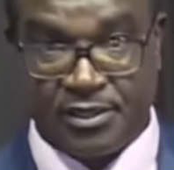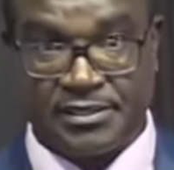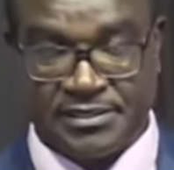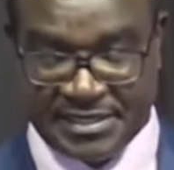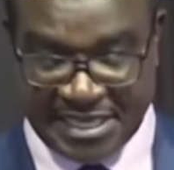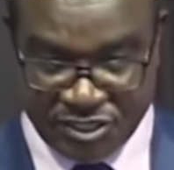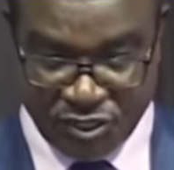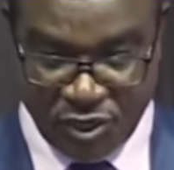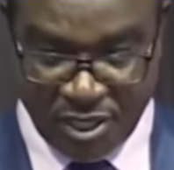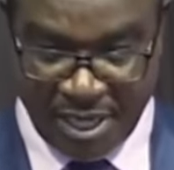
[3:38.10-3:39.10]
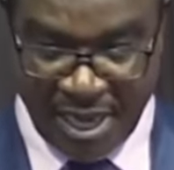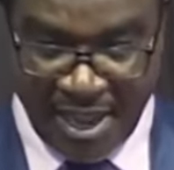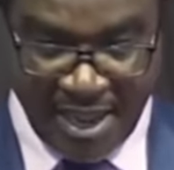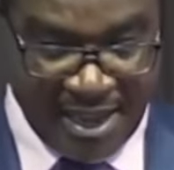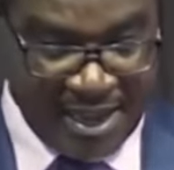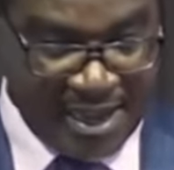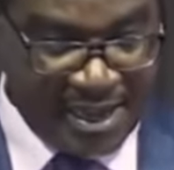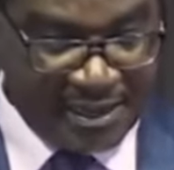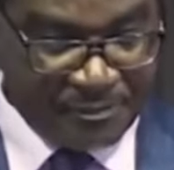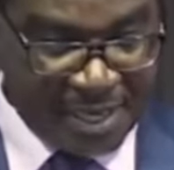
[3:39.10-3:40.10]
Central
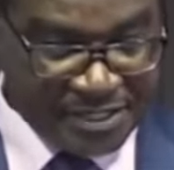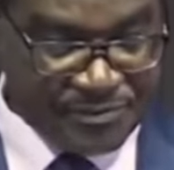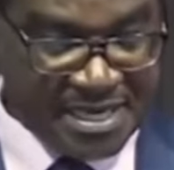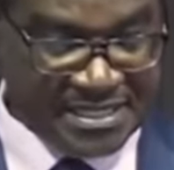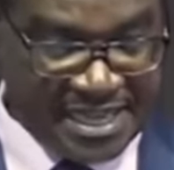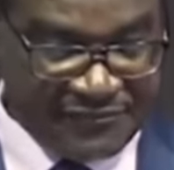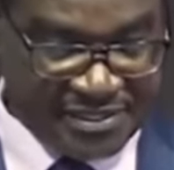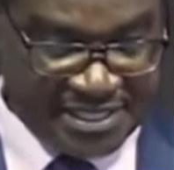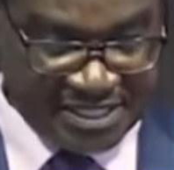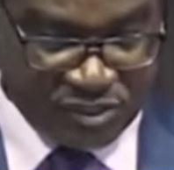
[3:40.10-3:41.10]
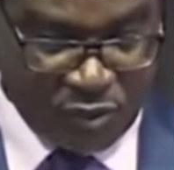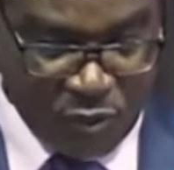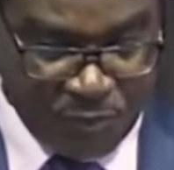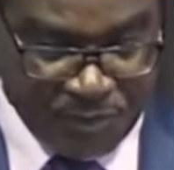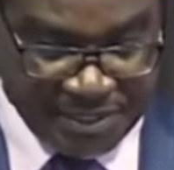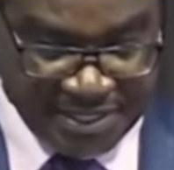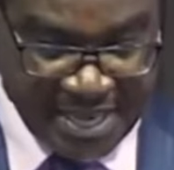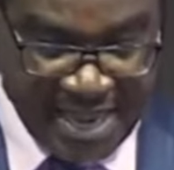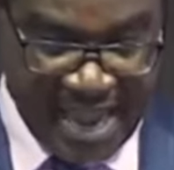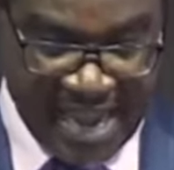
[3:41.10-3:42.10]
Placement Services, COOPS,
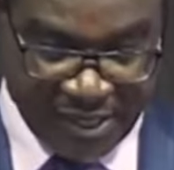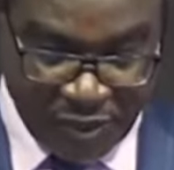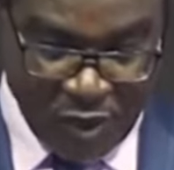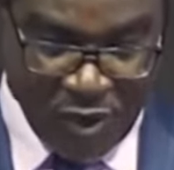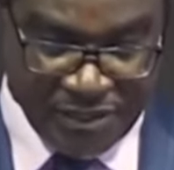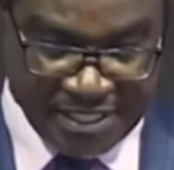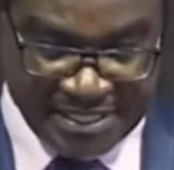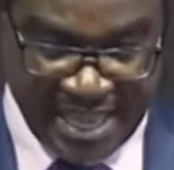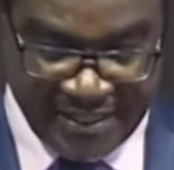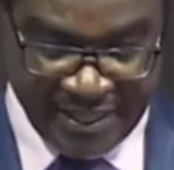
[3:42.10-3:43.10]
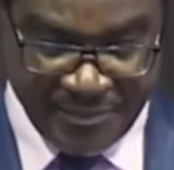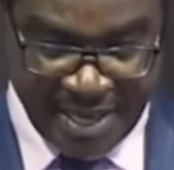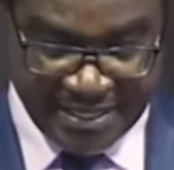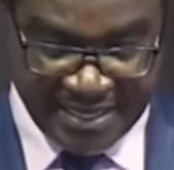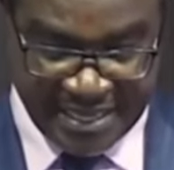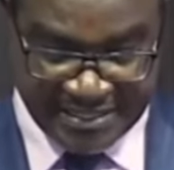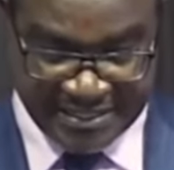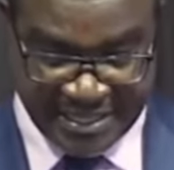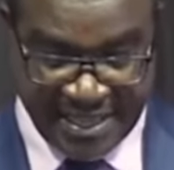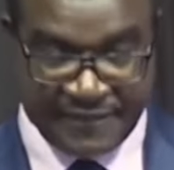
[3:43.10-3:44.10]
and all these other
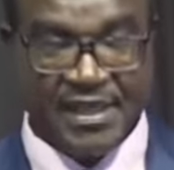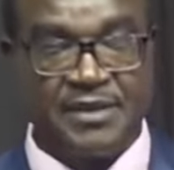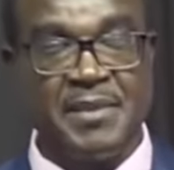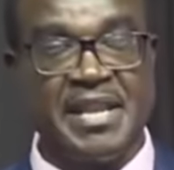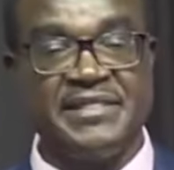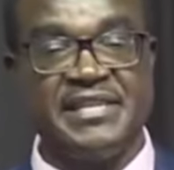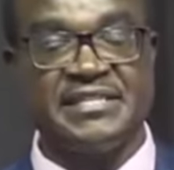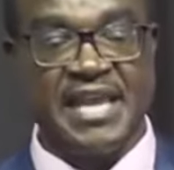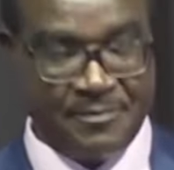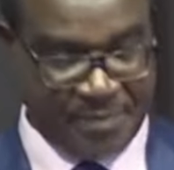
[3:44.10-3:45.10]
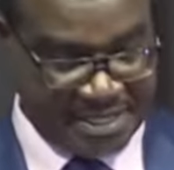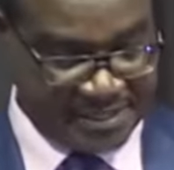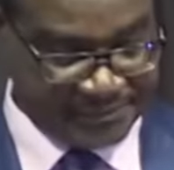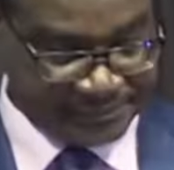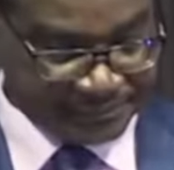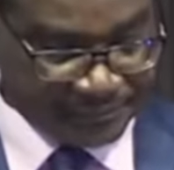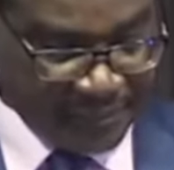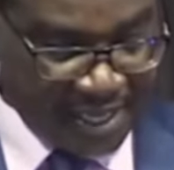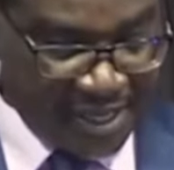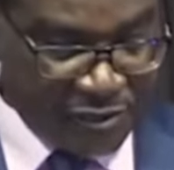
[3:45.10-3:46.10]
partners that made this happen.
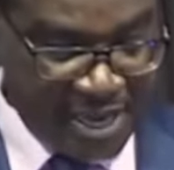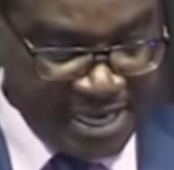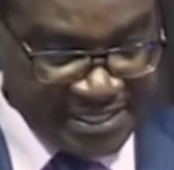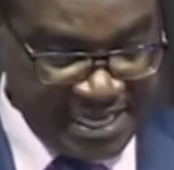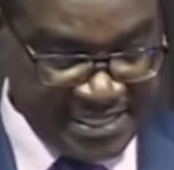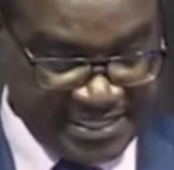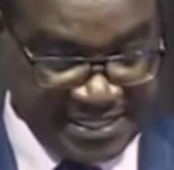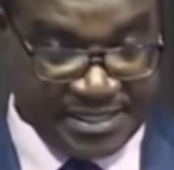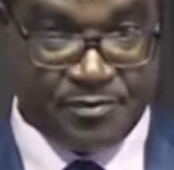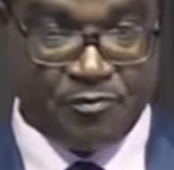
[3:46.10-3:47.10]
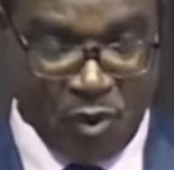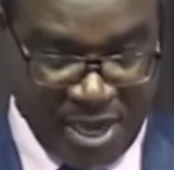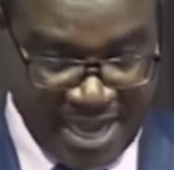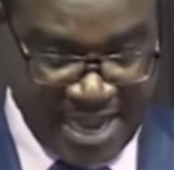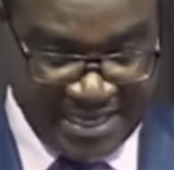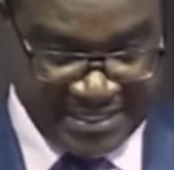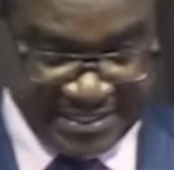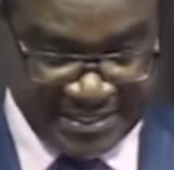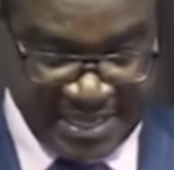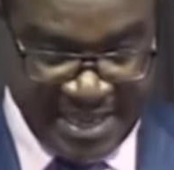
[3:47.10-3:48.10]
Your Excellency, Moi
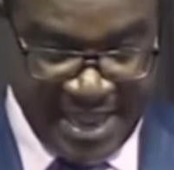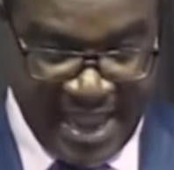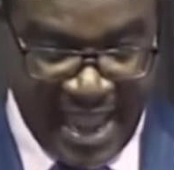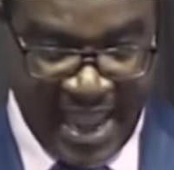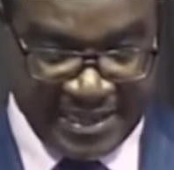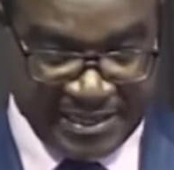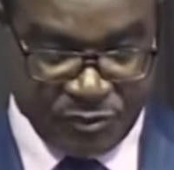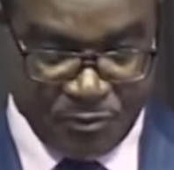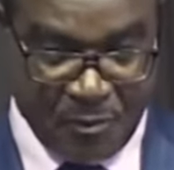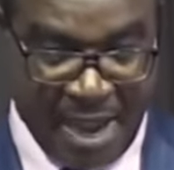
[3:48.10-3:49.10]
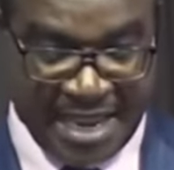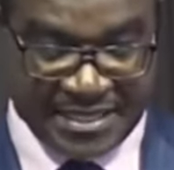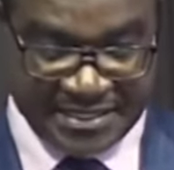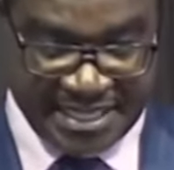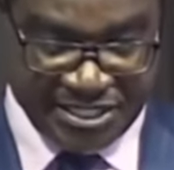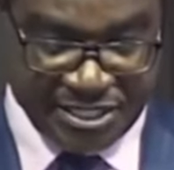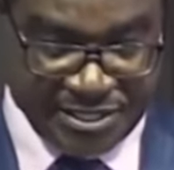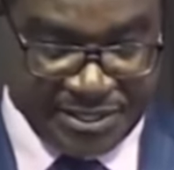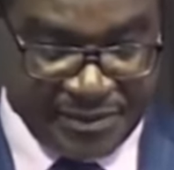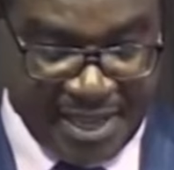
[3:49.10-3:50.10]
Girls, and by
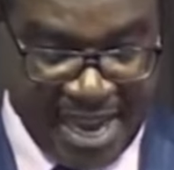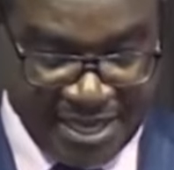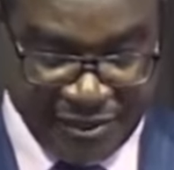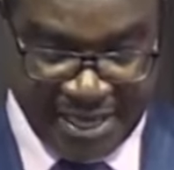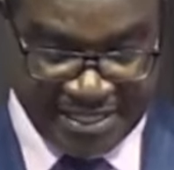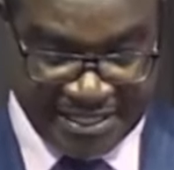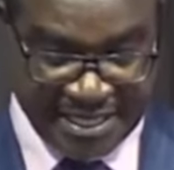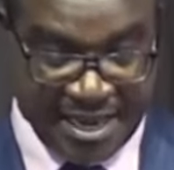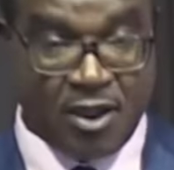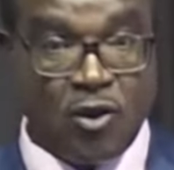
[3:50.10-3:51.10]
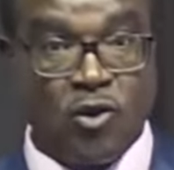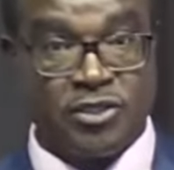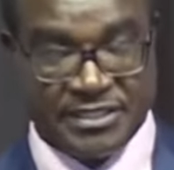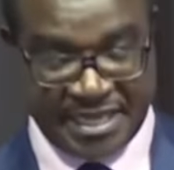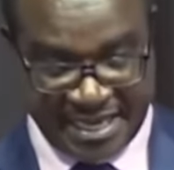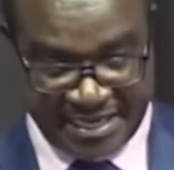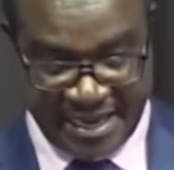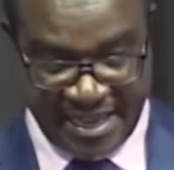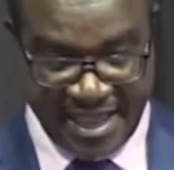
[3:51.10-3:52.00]
extension, Eldoret, hosted